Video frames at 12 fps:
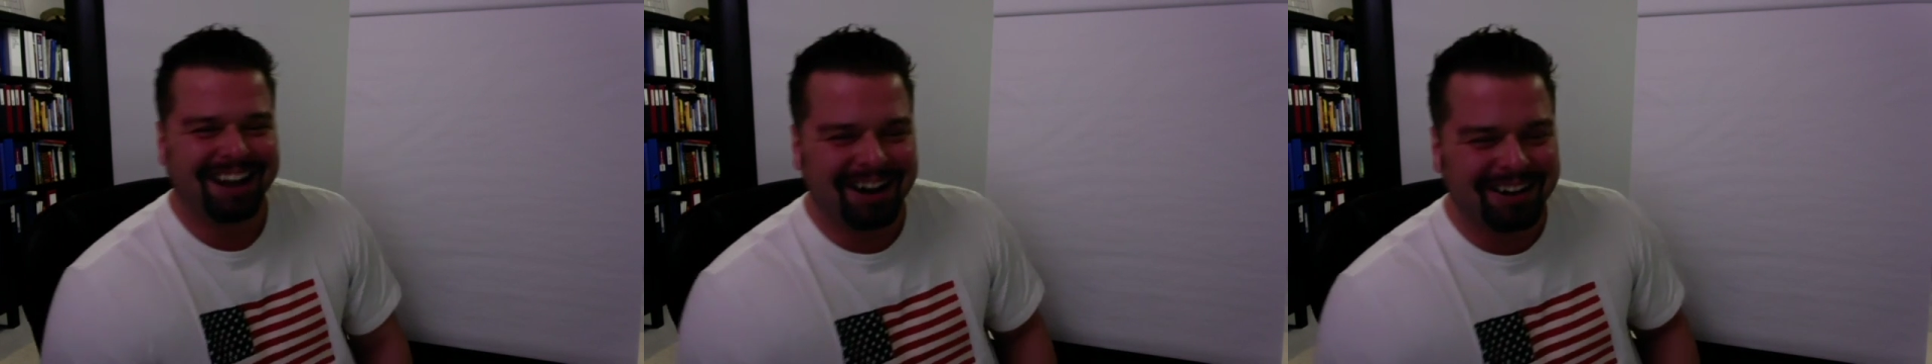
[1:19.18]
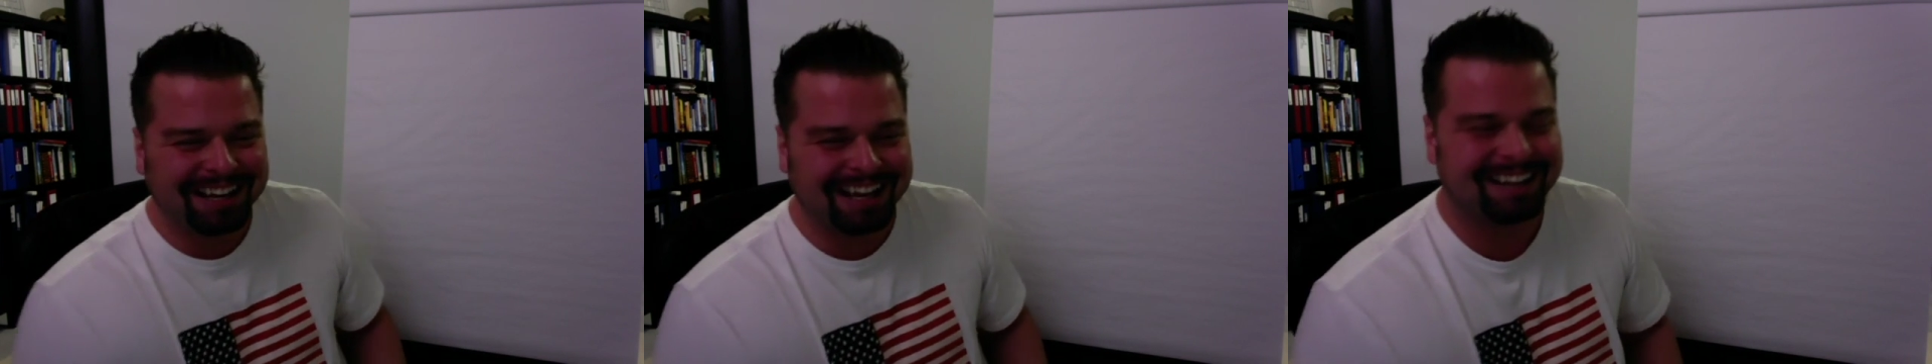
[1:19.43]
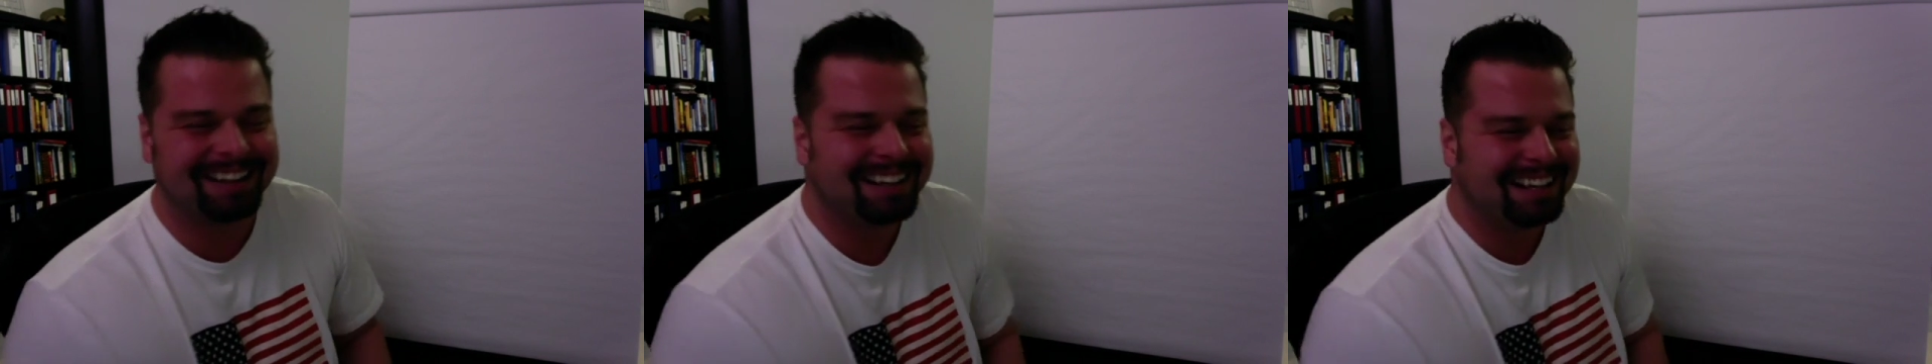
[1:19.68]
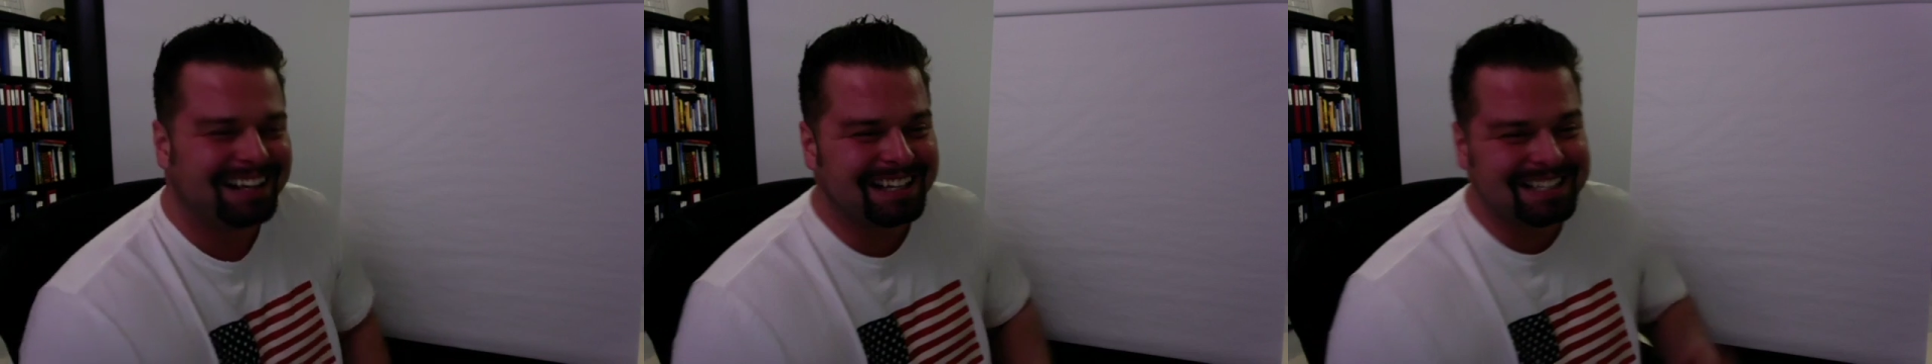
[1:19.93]
Okay,
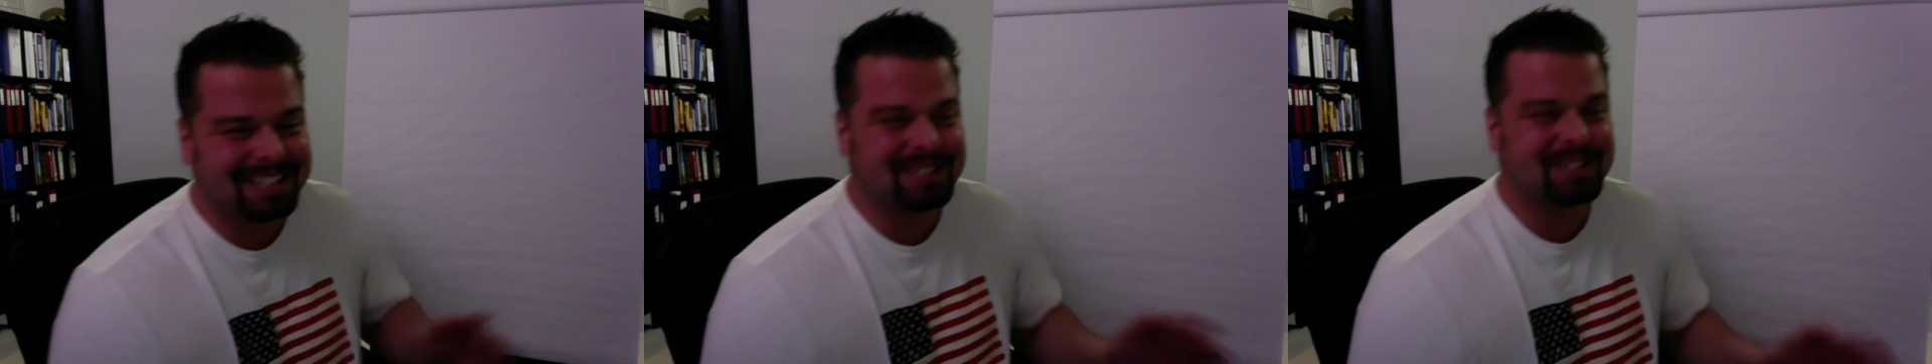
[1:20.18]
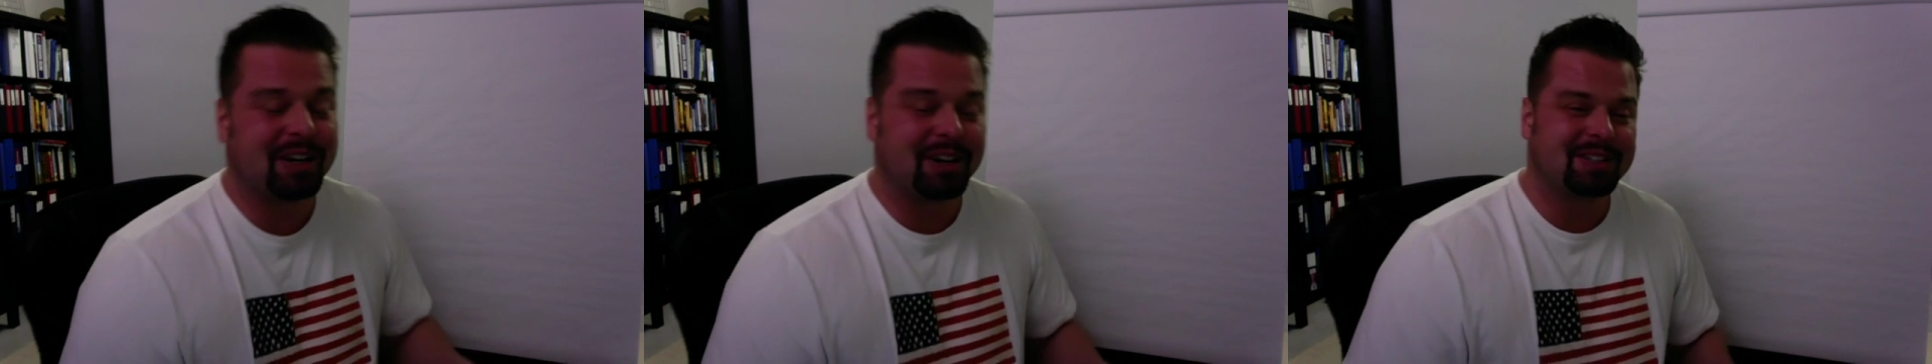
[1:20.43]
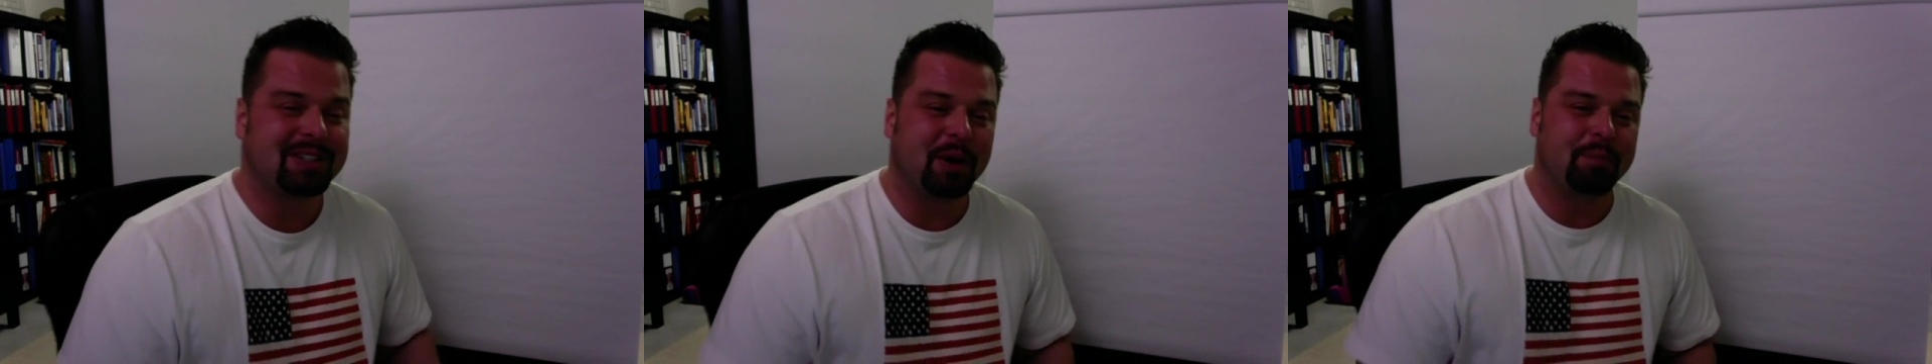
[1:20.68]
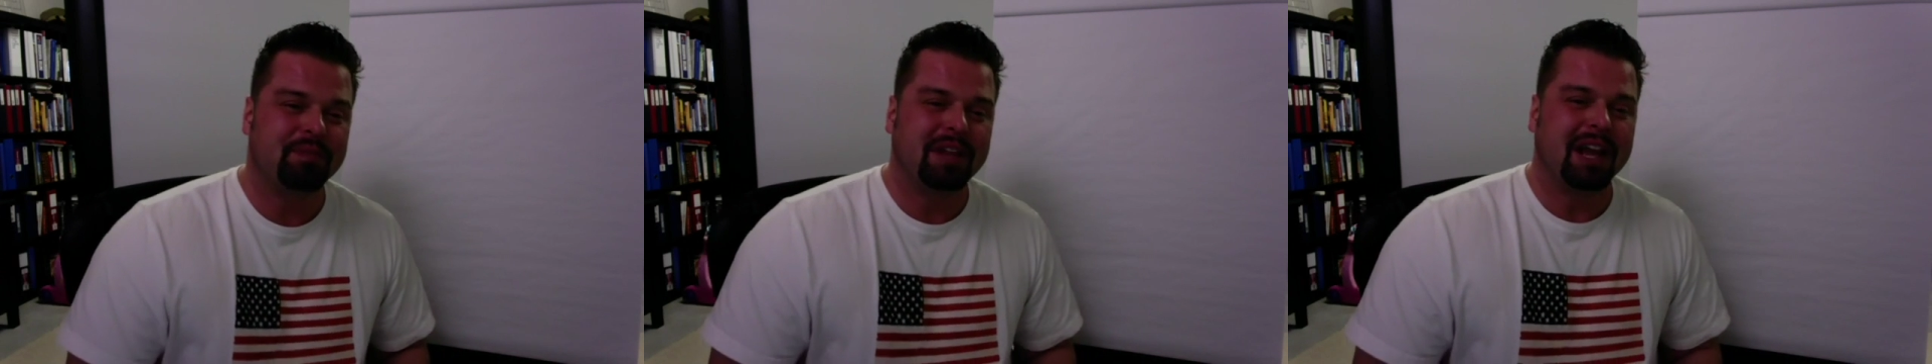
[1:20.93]
let's get started.
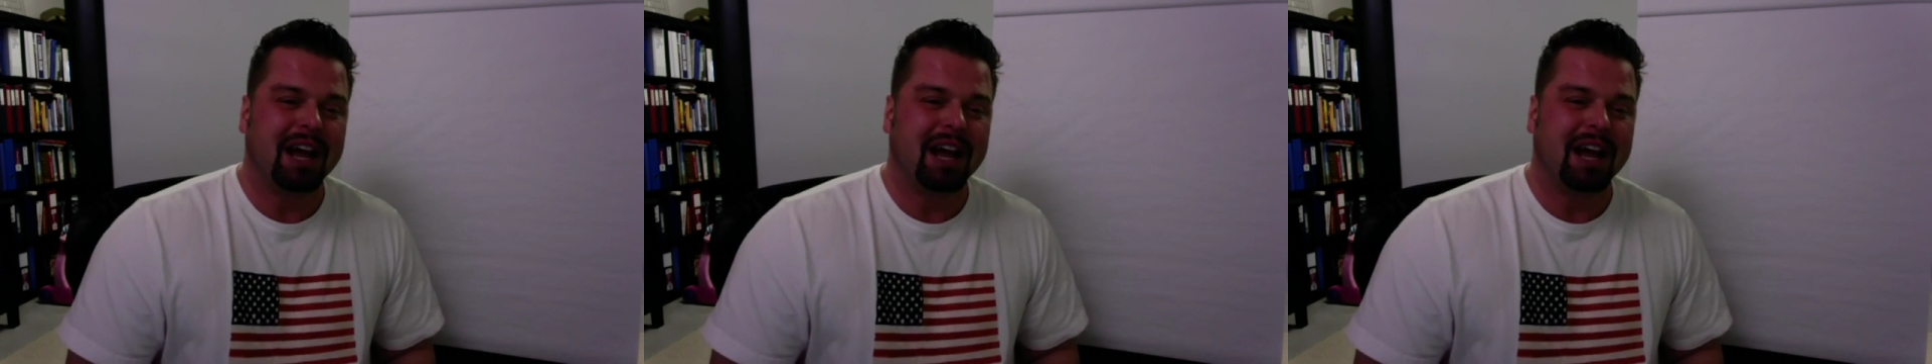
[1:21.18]
So